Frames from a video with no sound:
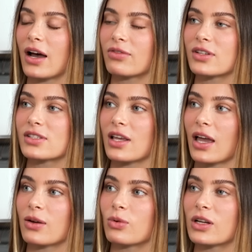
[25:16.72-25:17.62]
have to
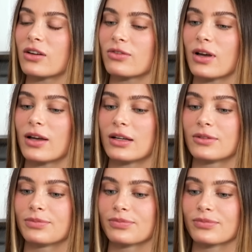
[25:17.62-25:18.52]
say, I would have
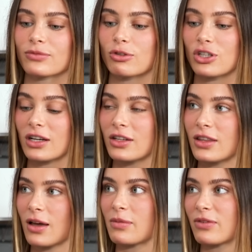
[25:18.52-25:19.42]

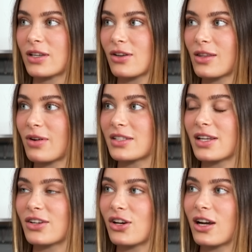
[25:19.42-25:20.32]
rejected them if I saw them on
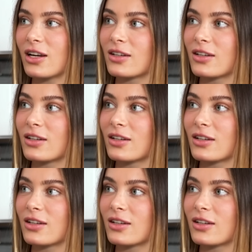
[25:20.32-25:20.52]
Tinder.